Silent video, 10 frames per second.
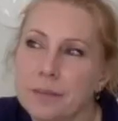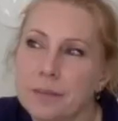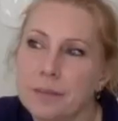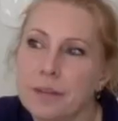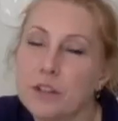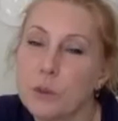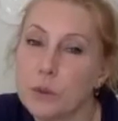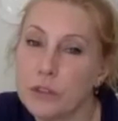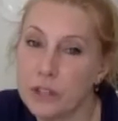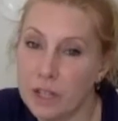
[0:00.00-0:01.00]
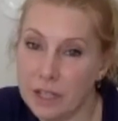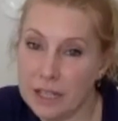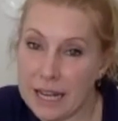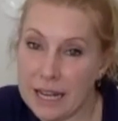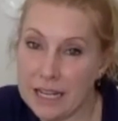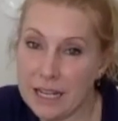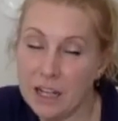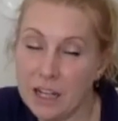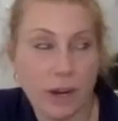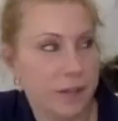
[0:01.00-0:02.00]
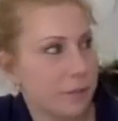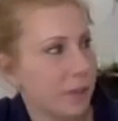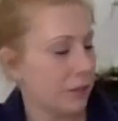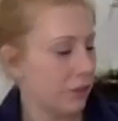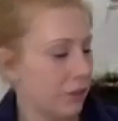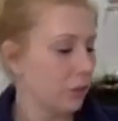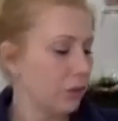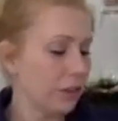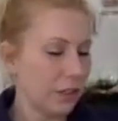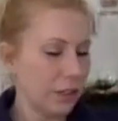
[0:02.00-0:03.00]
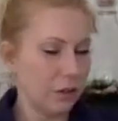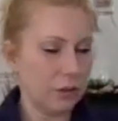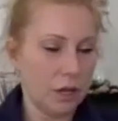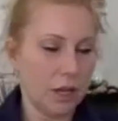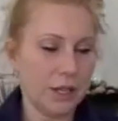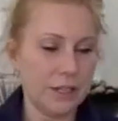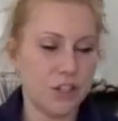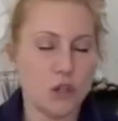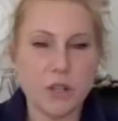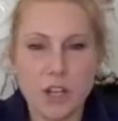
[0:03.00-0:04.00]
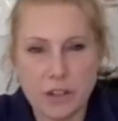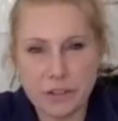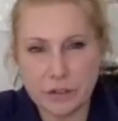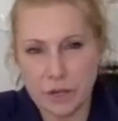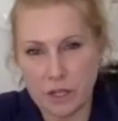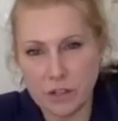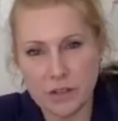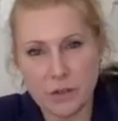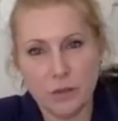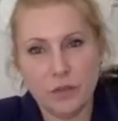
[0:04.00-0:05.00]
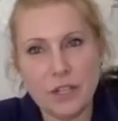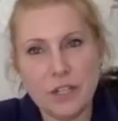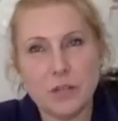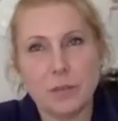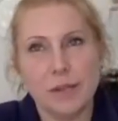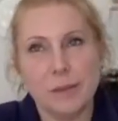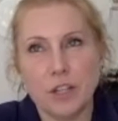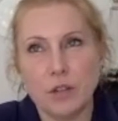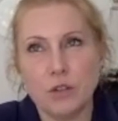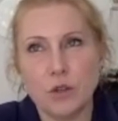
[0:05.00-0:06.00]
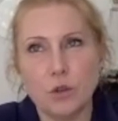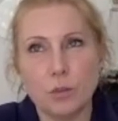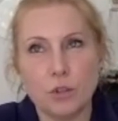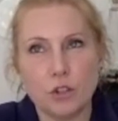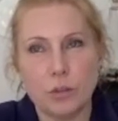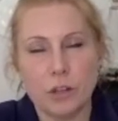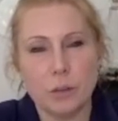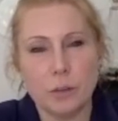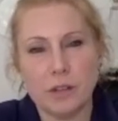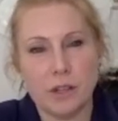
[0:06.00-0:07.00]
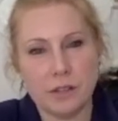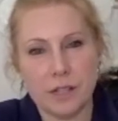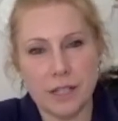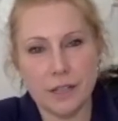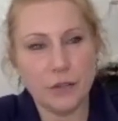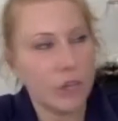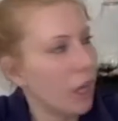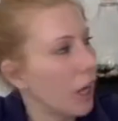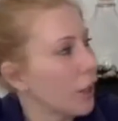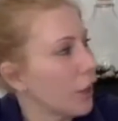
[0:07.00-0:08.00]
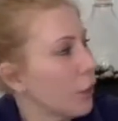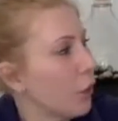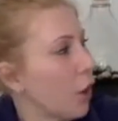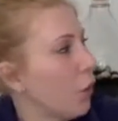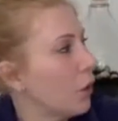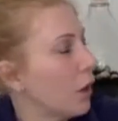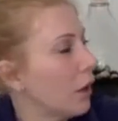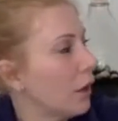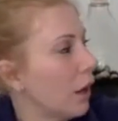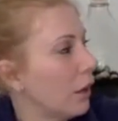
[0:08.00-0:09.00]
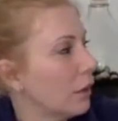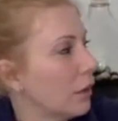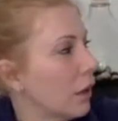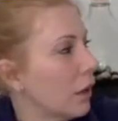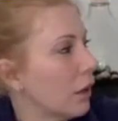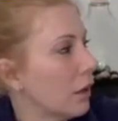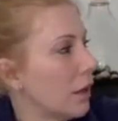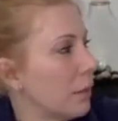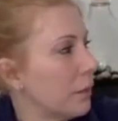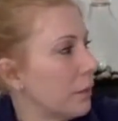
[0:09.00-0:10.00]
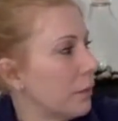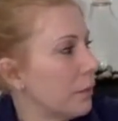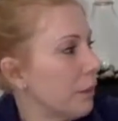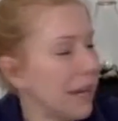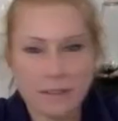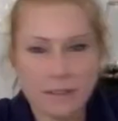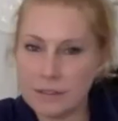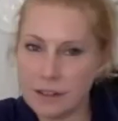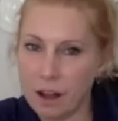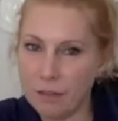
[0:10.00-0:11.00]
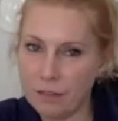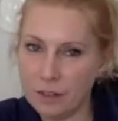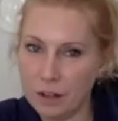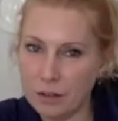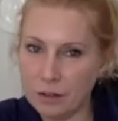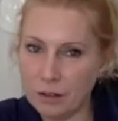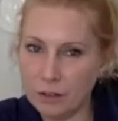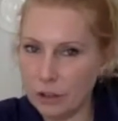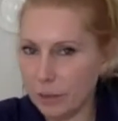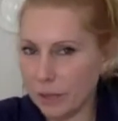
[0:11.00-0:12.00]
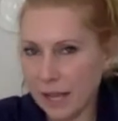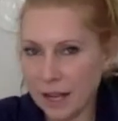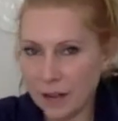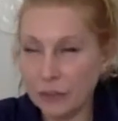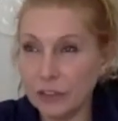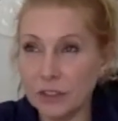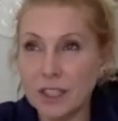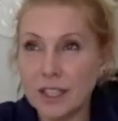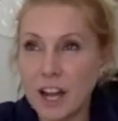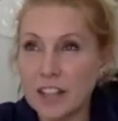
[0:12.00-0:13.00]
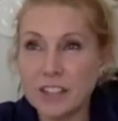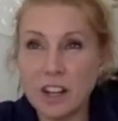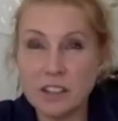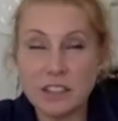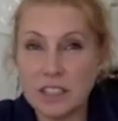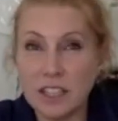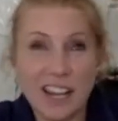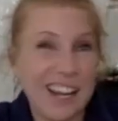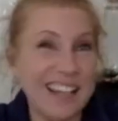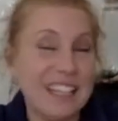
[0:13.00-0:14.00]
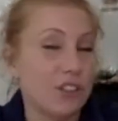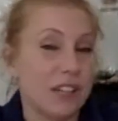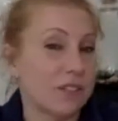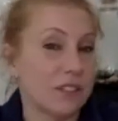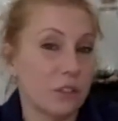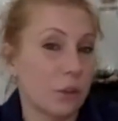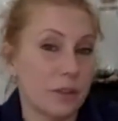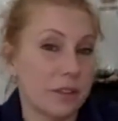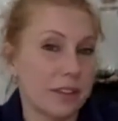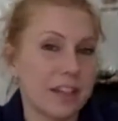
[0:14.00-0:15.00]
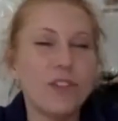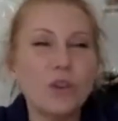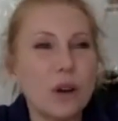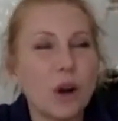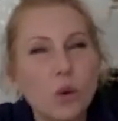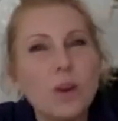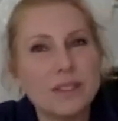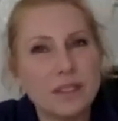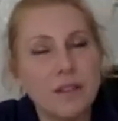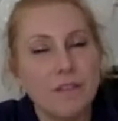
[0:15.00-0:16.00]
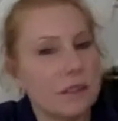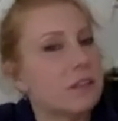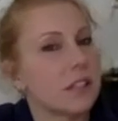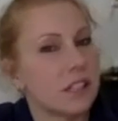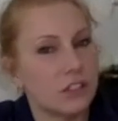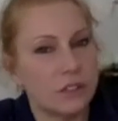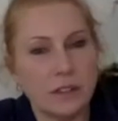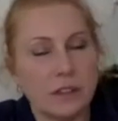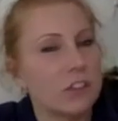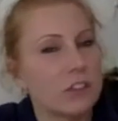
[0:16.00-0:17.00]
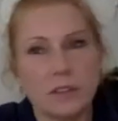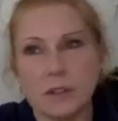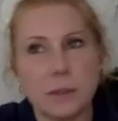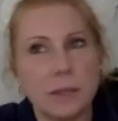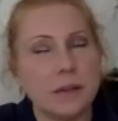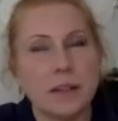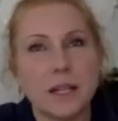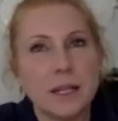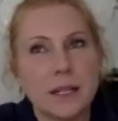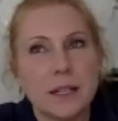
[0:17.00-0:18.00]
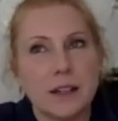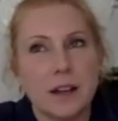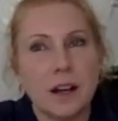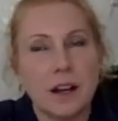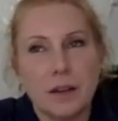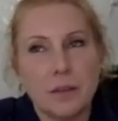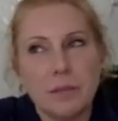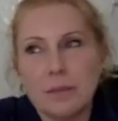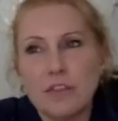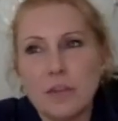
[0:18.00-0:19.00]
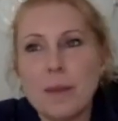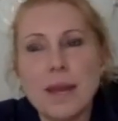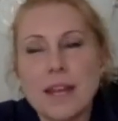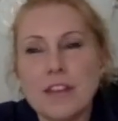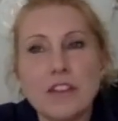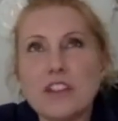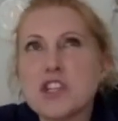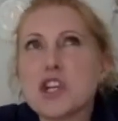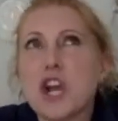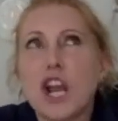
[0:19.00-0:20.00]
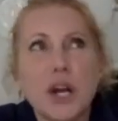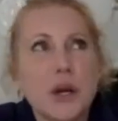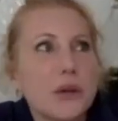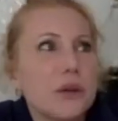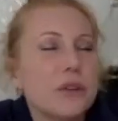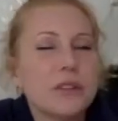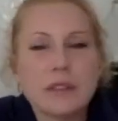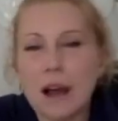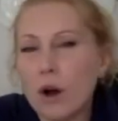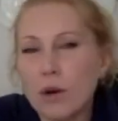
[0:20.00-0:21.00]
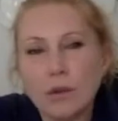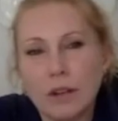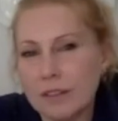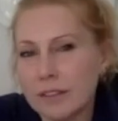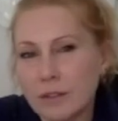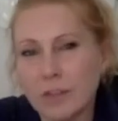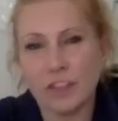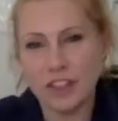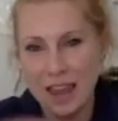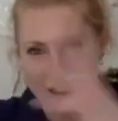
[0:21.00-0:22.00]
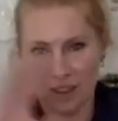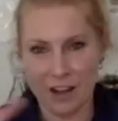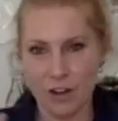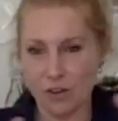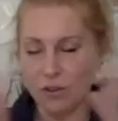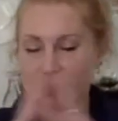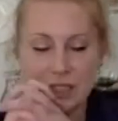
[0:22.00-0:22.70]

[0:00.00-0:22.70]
my daughter, Grace, my eldest daughter, so I needed to do a nursery, and I just sort of finished my huge corporate job to go on maternity leave, and I thought, oh well, I'll paint stuff, and I'll do it myself, and I started, and I literally haven't stopped since then. I've always loved vintage. Vintage has just been, for me, vintage clothes, that whole sort of thing, that whole,